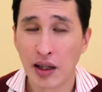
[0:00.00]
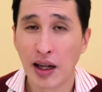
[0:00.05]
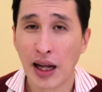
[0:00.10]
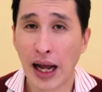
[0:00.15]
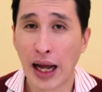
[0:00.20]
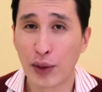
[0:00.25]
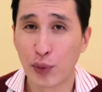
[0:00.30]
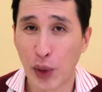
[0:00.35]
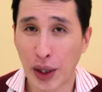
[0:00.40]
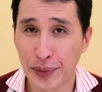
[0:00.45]

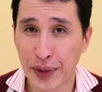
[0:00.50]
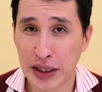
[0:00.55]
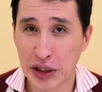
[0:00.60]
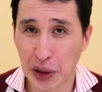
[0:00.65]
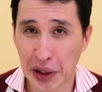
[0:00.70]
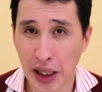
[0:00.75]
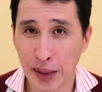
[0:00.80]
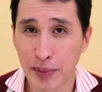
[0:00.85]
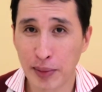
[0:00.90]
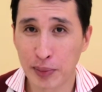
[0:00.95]
And when we are
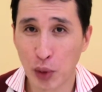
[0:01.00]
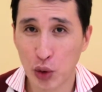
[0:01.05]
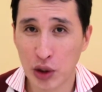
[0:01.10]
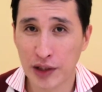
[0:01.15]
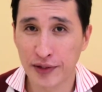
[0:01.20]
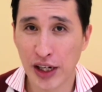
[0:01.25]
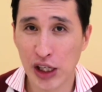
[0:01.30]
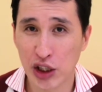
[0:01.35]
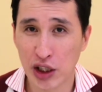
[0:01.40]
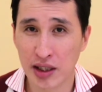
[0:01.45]
talking about
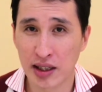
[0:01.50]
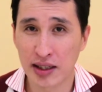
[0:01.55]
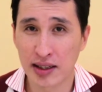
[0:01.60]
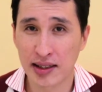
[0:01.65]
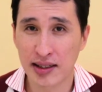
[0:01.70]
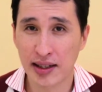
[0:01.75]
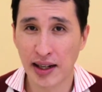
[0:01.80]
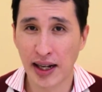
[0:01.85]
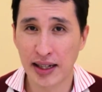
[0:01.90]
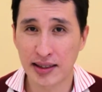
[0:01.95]
motivation in
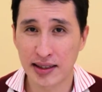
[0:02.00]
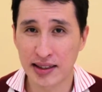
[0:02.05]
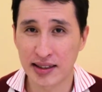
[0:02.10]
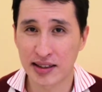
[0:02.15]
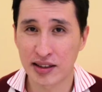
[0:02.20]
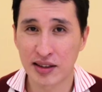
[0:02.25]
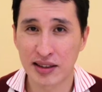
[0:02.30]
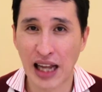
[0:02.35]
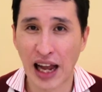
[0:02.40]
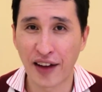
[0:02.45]
this case,
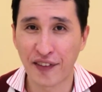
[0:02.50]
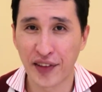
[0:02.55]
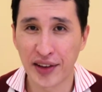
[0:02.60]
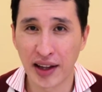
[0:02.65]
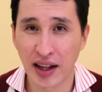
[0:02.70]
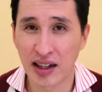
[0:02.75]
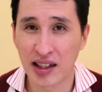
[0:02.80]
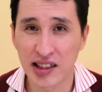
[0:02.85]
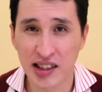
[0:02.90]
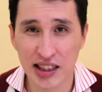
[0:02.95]
it's
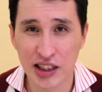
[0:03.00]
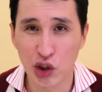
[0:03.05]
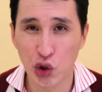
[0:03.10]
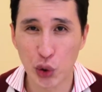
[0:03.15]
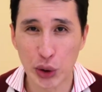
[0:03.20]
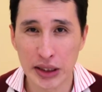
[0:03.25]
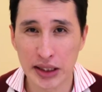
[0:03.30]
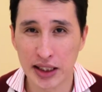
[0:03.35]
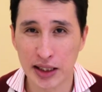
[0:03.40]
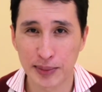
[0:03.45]
definitely
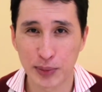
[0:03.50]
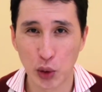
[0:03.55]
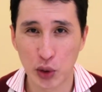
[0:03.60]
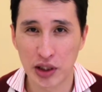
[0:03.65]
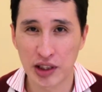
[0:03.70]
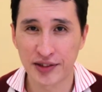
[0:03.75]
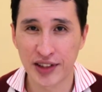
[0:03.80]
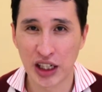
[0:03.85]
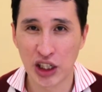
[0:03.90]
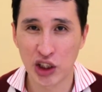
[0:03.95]
intrinsic
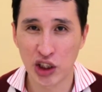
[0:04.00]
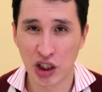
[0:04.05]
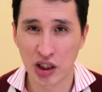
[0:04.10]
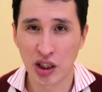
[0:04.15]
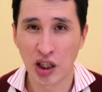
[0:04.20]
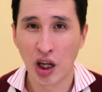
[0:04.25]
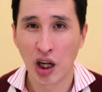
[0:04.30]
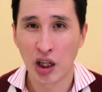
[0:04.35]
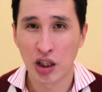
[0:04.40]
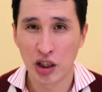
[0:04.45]
motivation,
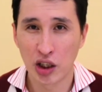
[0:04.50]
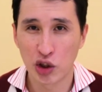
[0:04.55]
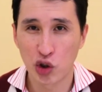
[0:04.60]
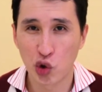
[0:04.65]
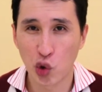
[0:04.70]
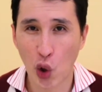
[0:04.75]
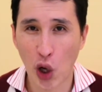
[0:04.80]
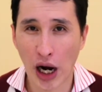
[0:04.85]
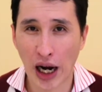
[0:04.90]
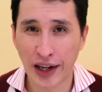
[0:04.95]
the
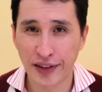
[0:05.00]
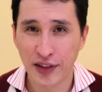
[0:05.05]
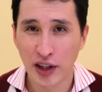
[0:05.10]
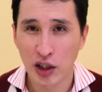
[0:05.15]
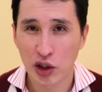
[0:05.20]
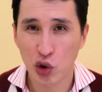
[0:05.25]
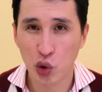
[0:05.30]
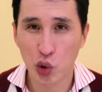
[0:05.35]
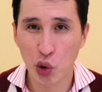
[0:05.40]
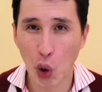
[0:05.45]
drive
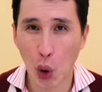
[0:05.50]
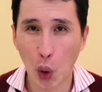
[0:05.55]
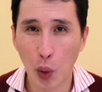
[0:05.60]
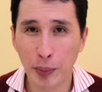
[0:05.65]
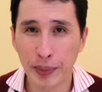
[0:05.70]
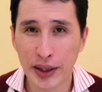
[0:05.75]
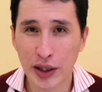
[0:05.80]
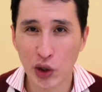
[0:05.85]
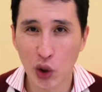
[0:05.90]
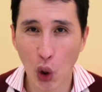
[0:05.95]
to go
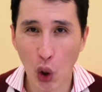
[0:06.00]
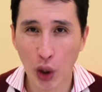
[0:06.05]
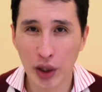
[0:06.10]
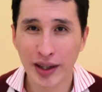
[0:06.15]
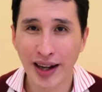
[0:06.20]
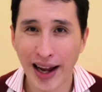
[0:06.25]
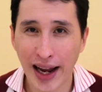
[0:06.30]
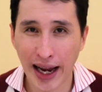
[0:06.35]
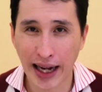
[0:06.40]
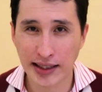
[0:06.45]
beyond
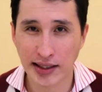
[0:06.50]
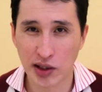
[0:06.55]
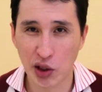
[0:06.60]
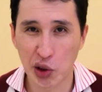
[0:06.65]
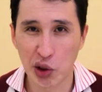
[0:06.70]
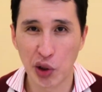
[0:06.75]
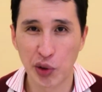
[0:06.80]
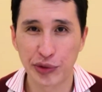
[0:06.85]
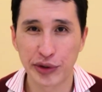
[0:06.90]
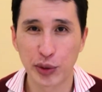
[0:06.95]

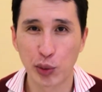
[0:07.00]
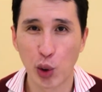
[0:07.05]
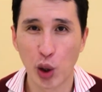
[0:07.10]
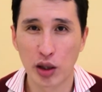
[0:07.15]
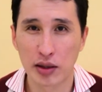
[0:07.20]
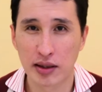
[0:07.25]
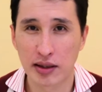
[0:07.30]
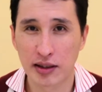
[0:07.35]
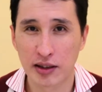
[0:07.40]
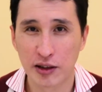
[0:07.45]
external
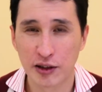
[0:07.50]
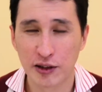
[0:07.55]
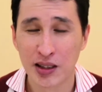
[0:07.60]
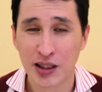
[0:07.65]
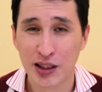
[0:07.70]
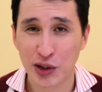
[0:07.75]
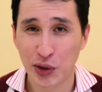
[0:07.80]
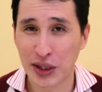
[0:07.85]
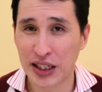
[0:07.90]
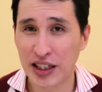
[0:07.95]
rewards.
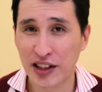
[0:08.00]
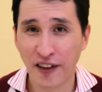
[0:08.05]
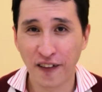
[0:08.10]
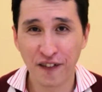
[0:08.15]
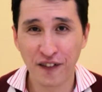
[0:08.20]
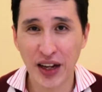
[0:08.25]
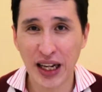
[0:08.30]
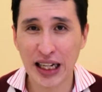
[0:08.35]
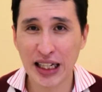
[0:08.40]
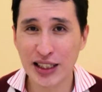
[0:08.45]
So in the
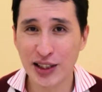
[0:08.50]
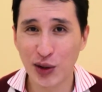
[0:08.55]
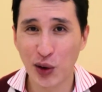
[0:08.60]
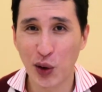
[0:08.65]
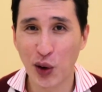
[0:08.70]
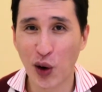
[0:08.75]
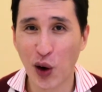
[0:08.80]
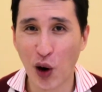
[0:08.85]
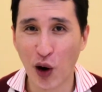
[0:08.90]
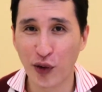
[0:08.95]
face
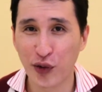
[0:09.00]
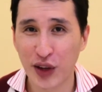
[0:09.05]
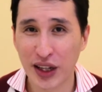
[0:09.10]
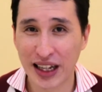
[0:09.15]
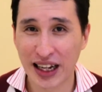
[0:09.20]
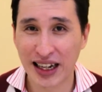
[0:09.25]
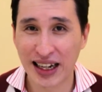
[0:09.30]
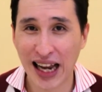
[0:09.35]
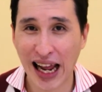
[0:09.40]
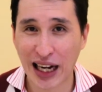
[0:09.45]
of
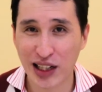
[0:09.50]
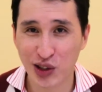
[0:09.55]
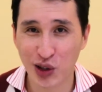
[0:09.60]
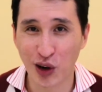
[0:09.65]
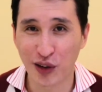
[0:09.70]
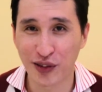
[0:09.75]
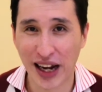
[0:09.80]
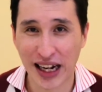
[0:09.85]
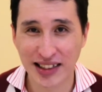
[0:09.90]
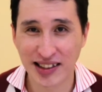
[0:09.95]
the lack
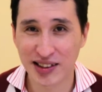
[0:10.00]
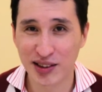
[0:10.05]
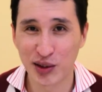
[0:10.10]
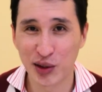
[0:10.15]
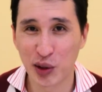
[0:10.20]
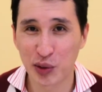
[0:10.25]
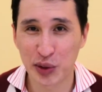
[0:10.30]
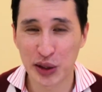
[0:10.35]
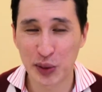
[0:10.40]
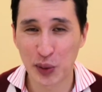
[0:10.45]
of
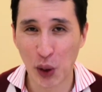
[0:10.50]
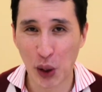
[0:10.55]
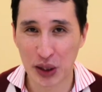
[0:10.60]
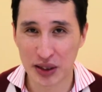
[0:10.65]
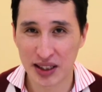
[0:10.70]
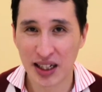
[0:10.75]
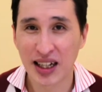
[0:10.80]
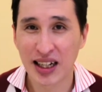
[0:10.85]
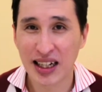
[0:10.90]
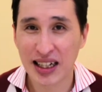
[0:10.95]
external rewards,
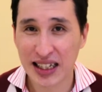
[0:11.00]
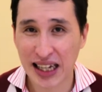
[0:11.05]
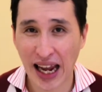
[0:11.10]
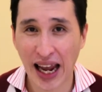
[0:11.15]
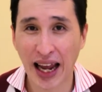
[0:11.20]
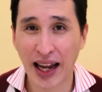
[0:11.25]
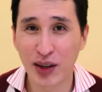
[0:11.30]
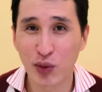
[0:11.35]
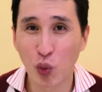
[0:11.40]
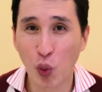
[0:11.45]

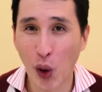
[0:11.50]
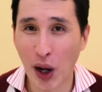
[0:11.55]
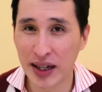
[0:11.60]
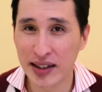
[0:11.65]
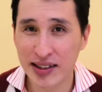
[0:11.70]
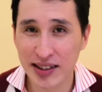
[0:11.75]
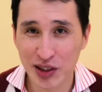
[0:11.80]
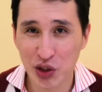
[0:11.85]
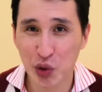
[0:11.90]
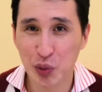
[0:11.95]
can one
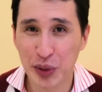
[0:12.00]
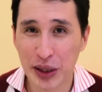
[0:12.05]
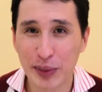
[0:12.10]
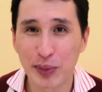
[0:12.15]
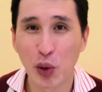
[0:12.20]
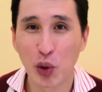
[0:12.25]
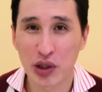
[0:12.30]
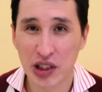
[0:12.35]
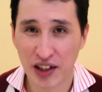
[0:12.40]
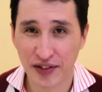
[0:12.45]
still be
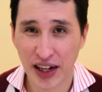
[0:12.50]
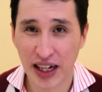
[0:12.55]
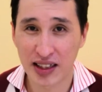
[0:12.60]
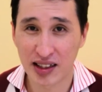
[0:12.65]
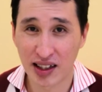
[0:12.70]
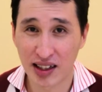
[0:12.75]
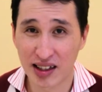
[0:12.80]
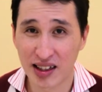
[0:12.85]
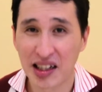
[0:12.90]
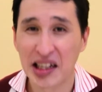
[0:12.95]

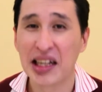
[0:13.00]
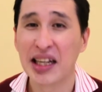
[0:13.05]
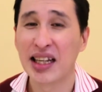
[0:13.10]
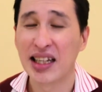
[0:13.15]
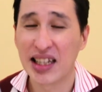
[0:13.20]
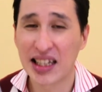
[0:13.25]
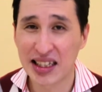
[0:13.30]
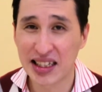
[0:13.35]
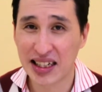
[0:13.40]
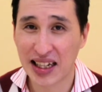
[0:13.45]
motivated?
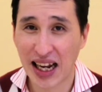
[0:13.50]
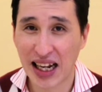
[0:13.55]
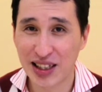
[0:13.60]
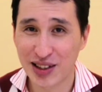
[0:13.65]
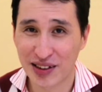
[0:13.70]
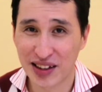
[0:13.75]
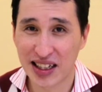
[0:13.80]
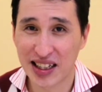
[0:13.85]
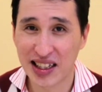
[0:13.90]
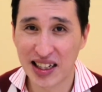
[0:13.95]
In the case
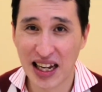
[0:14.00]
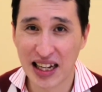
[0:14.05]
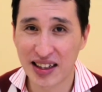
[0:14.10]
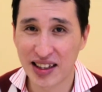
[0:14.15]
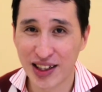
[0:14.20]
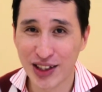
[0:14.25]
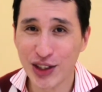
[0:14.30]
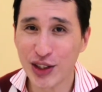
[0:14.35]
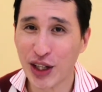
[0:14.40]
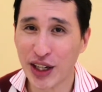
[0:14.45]
of the
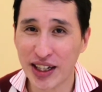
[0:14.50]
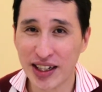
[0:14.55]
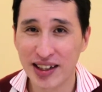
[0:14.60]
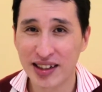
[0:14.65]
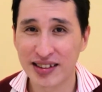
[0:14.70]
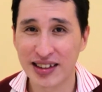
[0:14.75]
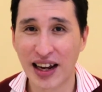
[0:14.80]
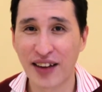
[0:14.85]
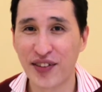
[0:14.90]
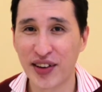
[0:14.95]

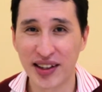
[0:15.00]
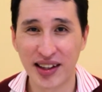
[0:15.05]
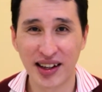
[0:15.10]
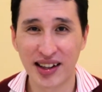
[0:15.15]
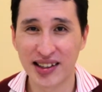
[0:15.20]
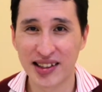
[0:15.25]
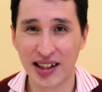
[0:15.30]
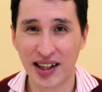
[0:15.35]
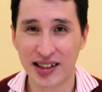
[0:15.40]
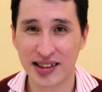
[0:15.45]
ENTJ, definitely
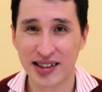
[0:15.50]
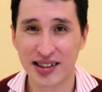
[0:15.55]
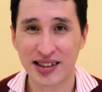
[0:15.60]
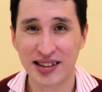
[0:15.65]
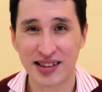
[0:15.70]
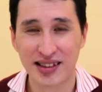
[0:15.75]
yes.